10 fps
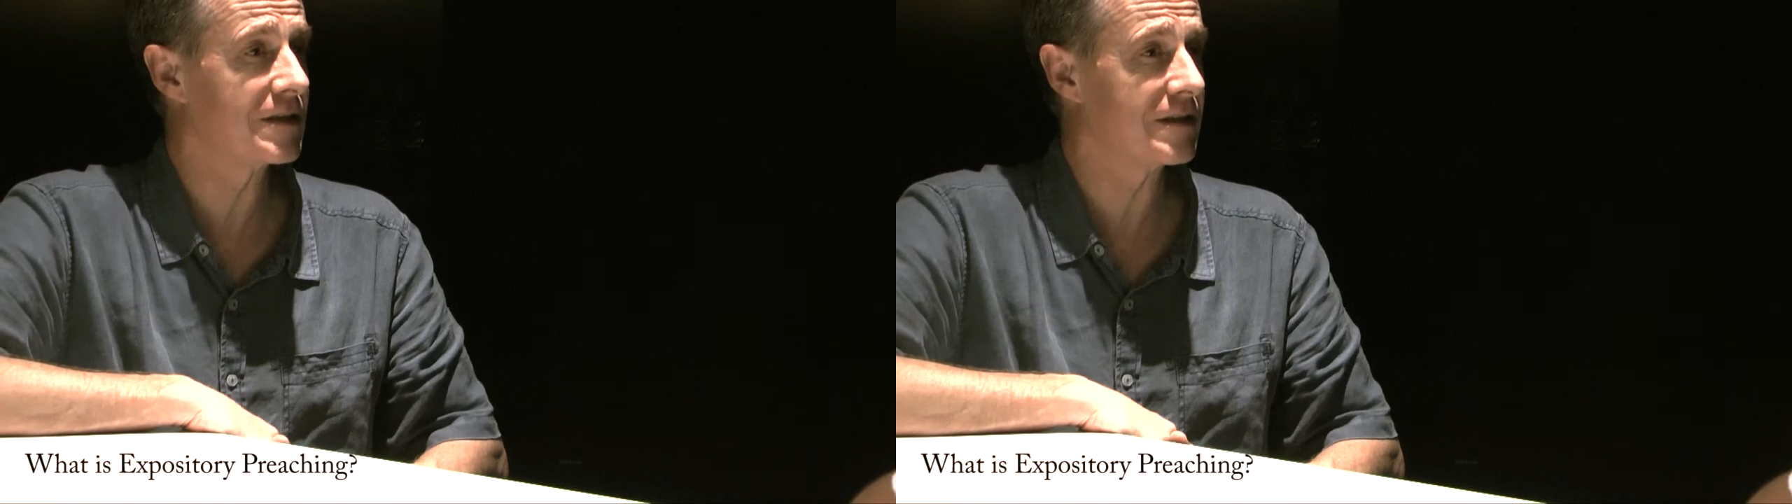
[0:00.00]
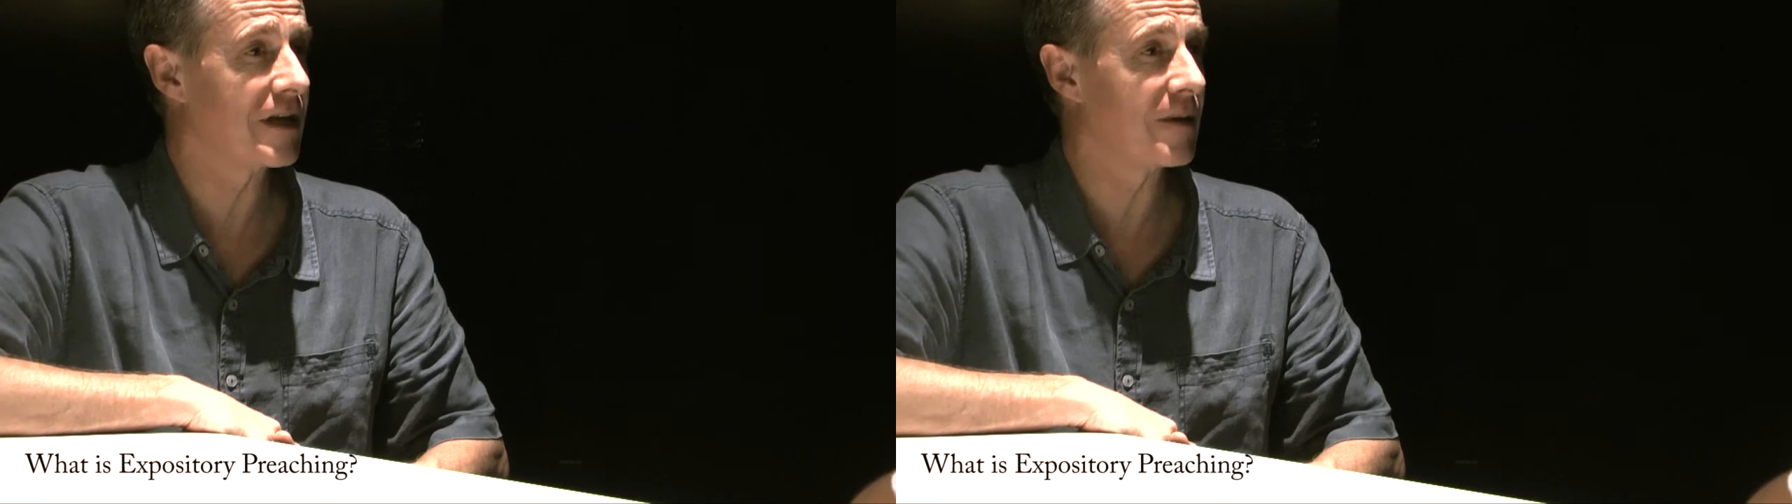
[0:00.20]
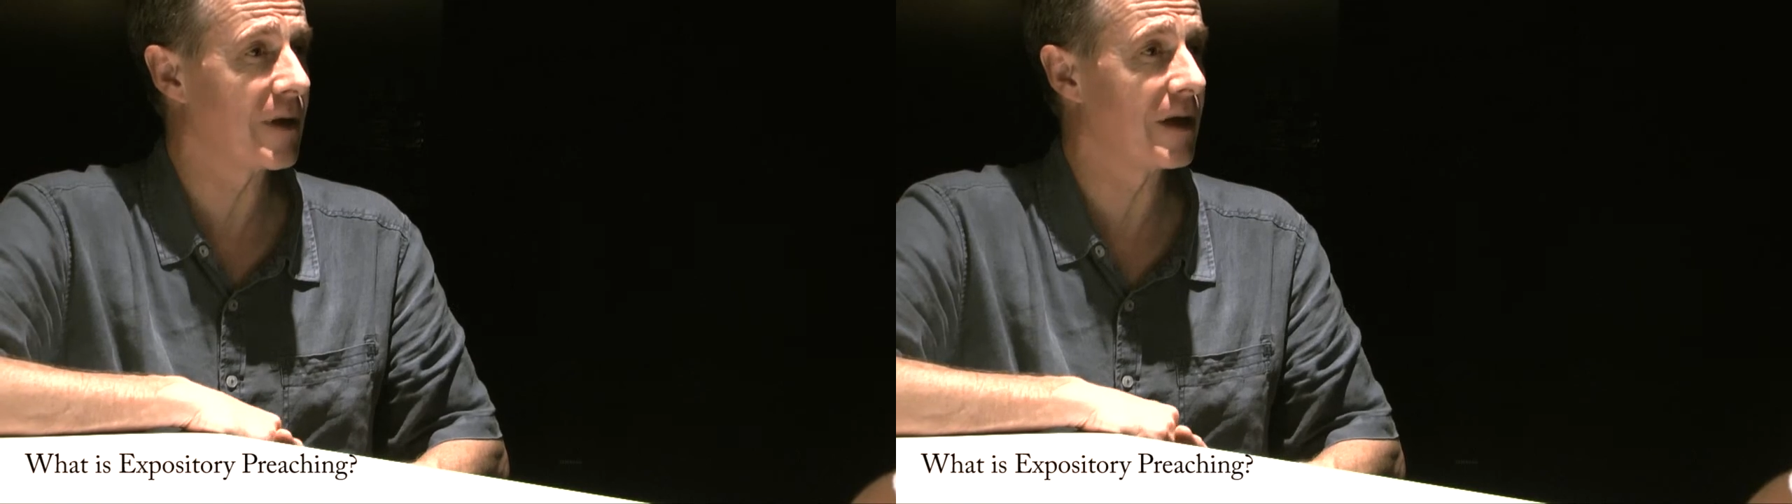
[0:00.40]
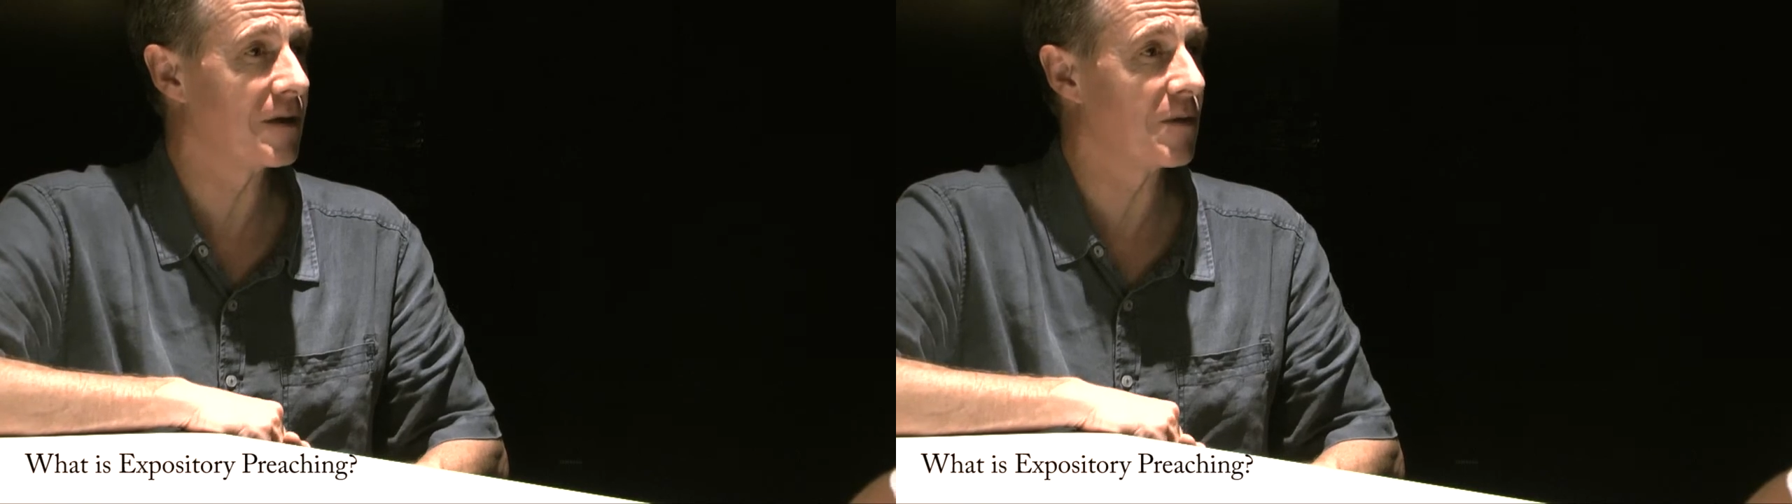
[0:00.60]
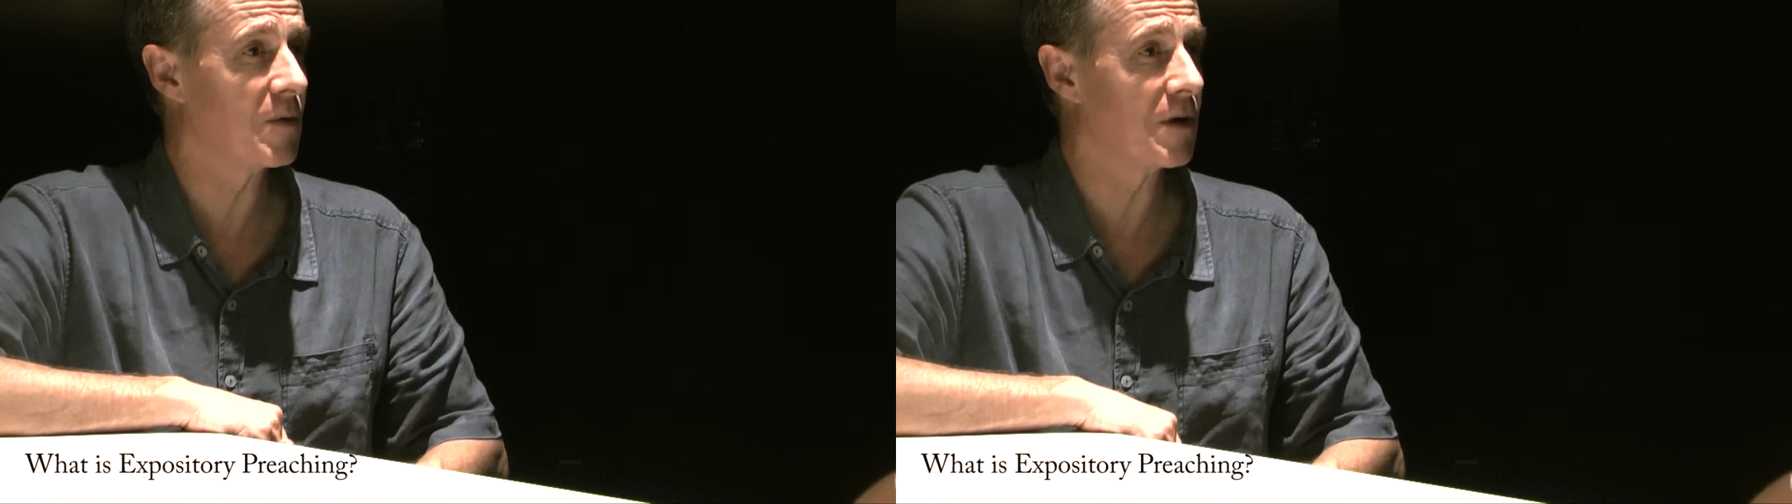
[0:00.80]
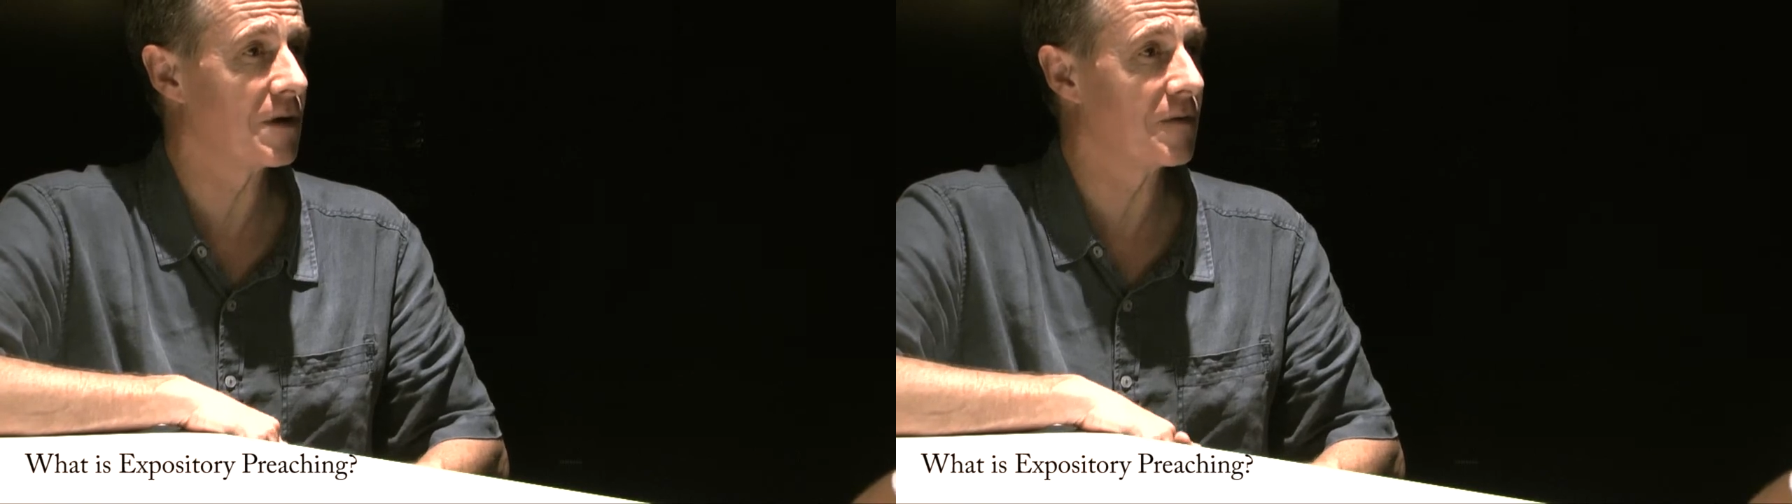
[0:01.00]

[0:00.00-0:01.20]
to say about the work